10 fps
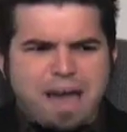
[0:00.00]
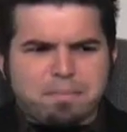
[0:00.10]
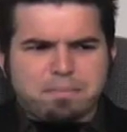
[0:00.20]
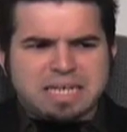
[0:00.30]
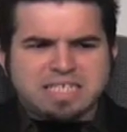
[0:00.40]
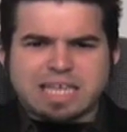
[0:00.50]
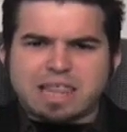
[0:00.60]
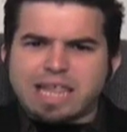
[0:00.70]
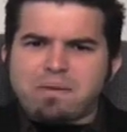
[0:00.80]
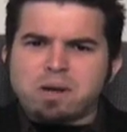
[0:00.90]
that means
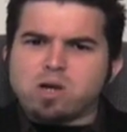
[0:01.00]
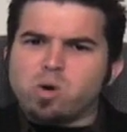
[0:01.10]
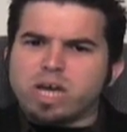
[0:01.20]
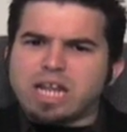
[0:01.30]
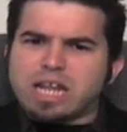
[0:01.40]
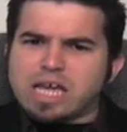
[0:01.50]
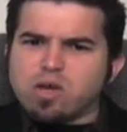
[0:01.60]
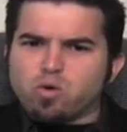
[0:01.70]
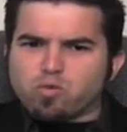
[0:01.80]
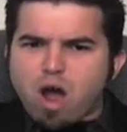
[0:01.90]
that Lerigot can
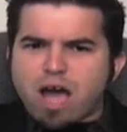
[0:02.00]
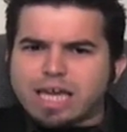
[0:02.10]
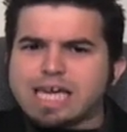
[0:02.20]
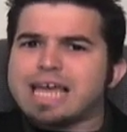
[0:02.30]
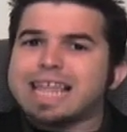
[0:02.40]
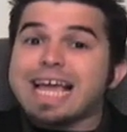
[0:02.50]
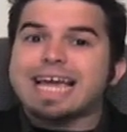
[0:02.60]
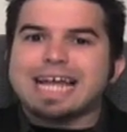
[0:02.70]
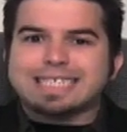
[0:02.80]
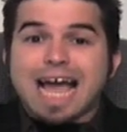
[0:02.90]
heal Rocky and they
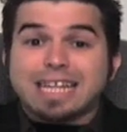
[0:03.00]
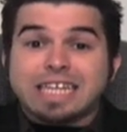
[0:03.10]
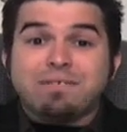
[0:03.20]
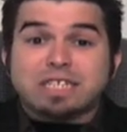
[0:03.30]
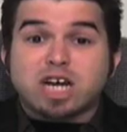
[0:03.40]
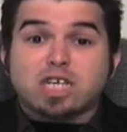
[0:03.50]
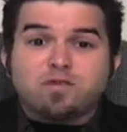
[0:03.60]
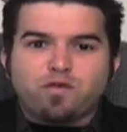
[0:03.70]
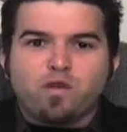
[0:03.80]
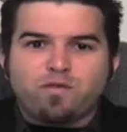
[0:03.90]
can attack Divatox
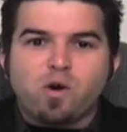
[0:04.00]
full